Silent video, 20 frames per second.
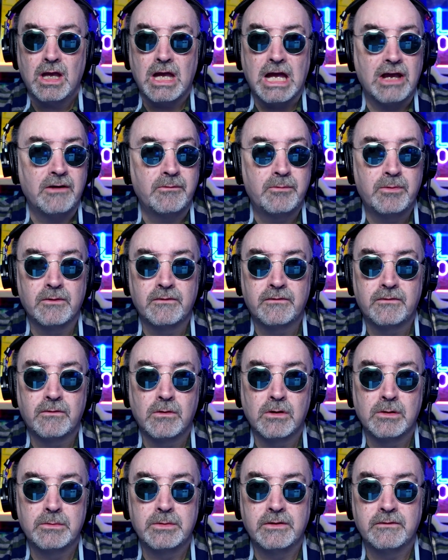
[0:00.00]
I've
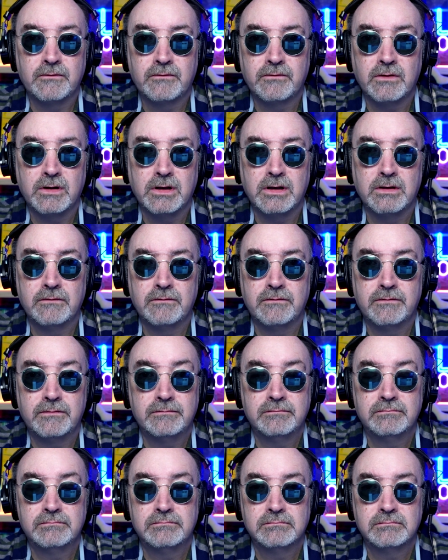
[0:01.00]
performed in front of
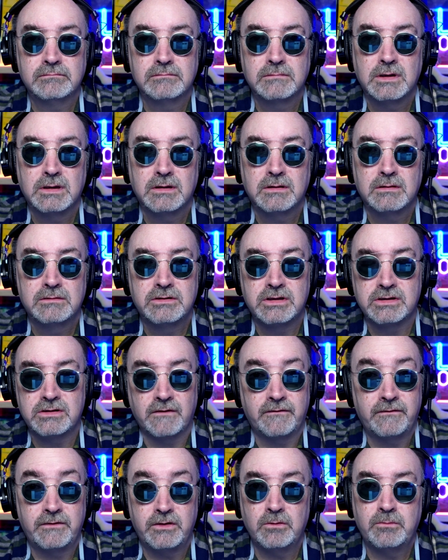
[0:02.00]
just a
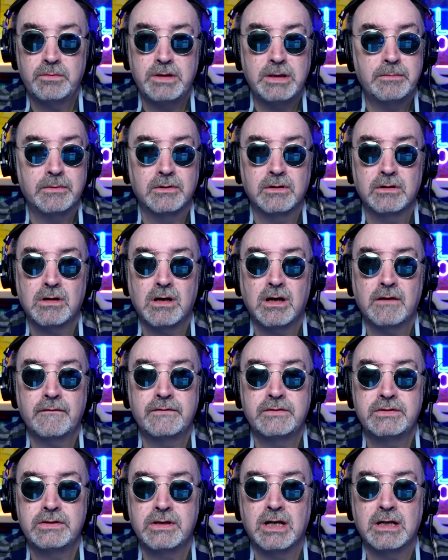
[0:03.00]
few people in
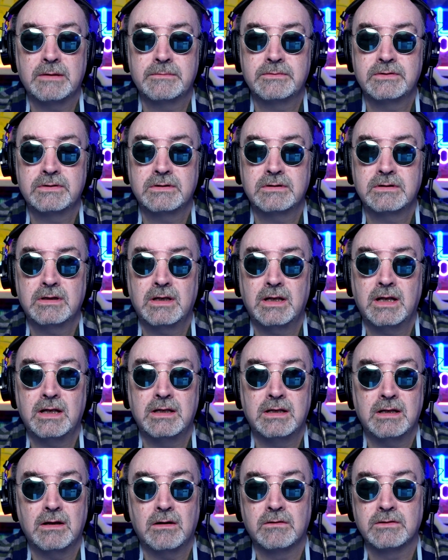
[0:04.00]
coffee shops
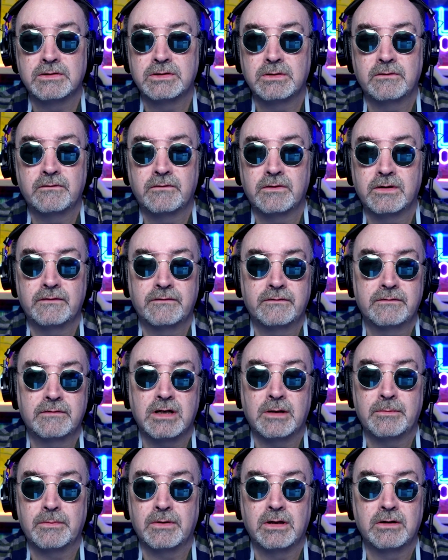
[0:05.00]
and also in front of a
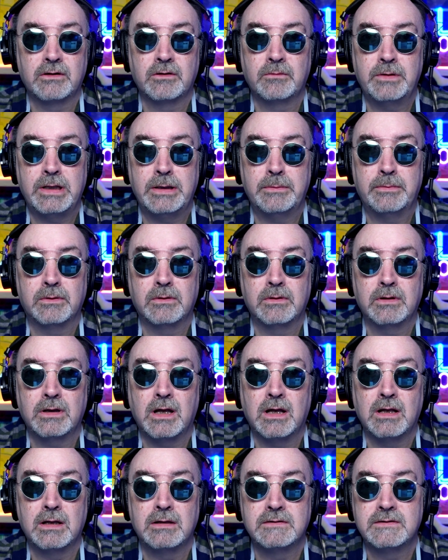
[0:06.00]
couple hundred people
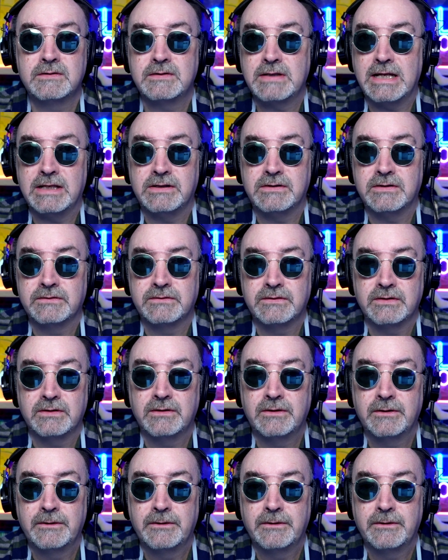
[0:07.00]
on stages.